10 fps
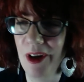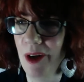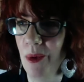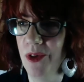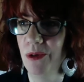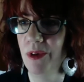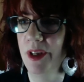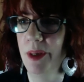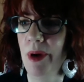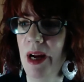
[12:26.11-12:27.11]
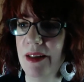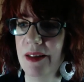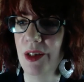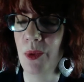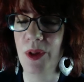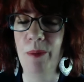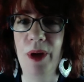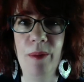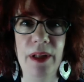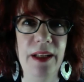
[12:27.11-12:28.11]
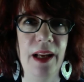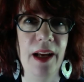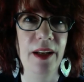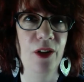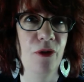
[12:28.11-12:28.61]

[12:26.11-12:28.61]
I wasn't really practicing with the public yet.